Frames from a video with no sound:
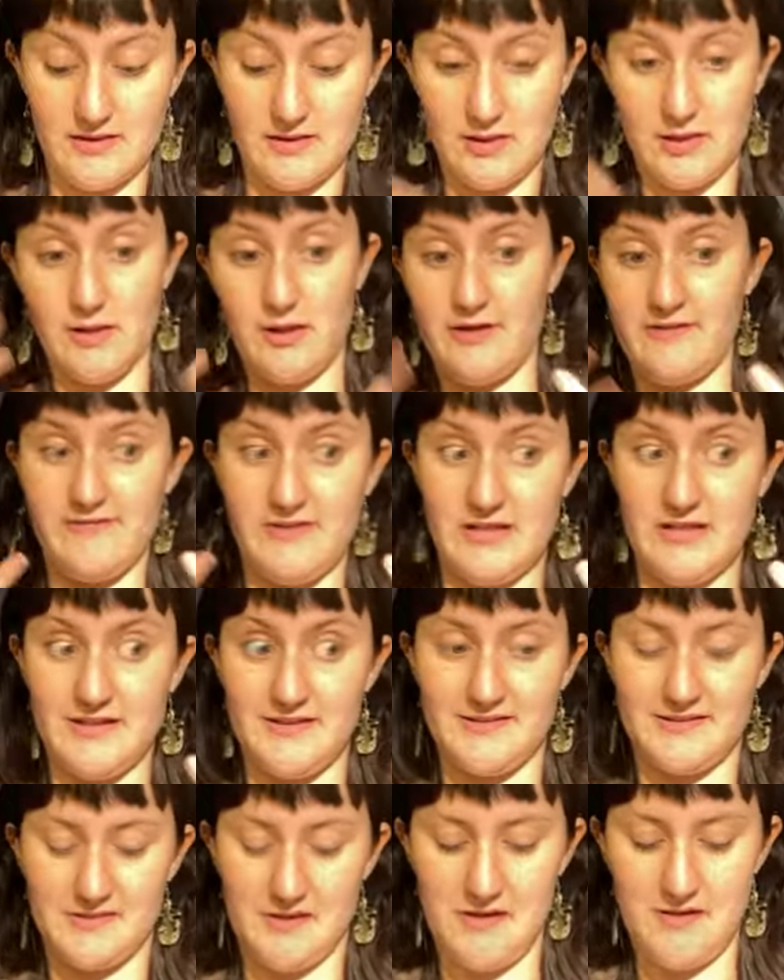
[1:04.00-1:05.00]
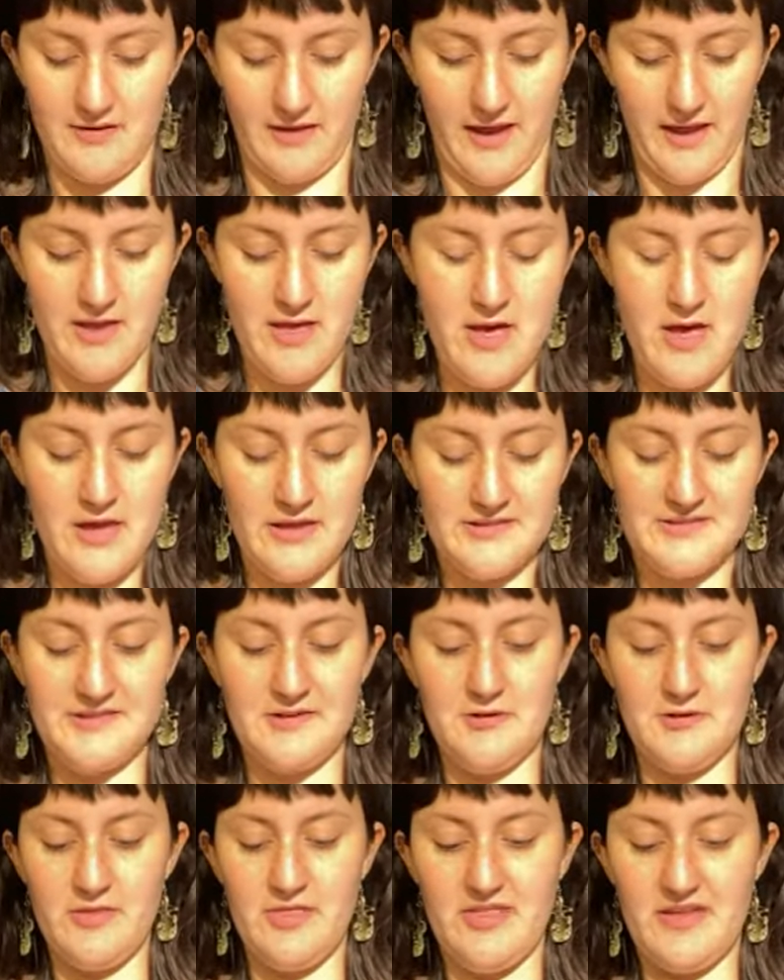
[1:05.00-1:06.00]
A lot of feelings. Okay,
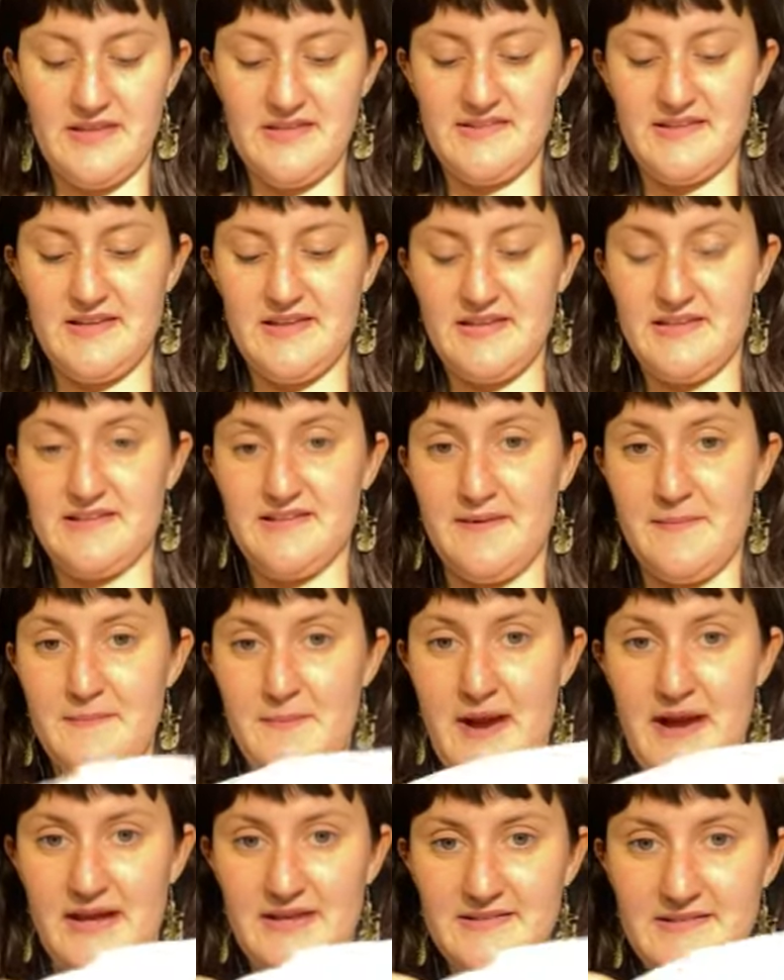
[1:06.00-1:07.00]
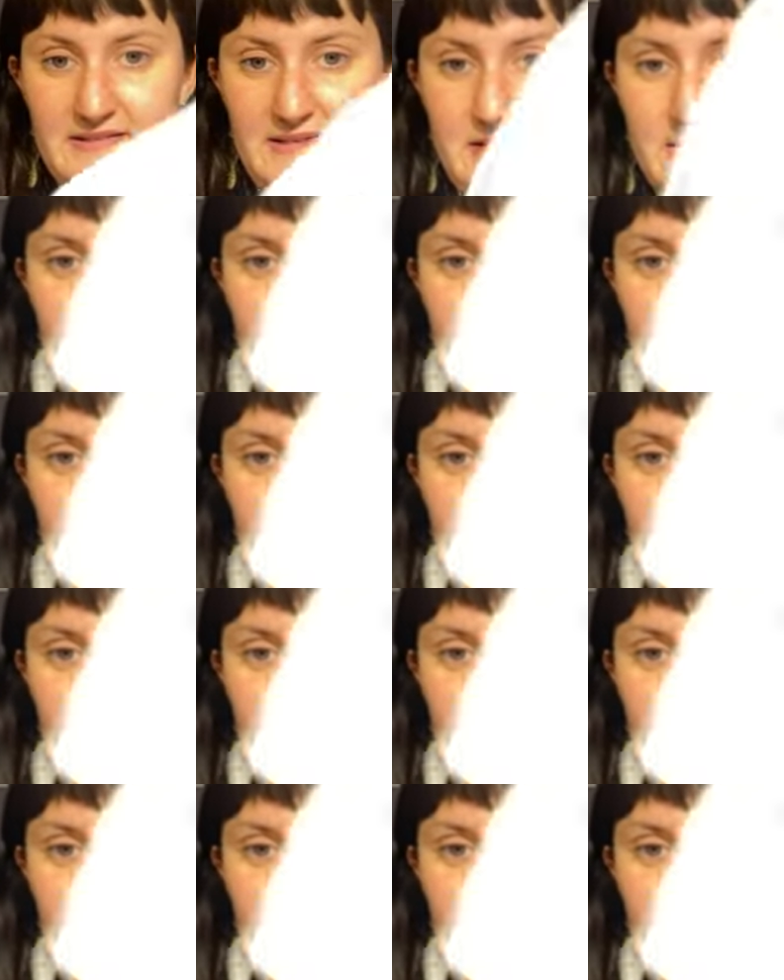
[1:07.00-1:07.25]
so this is a mask.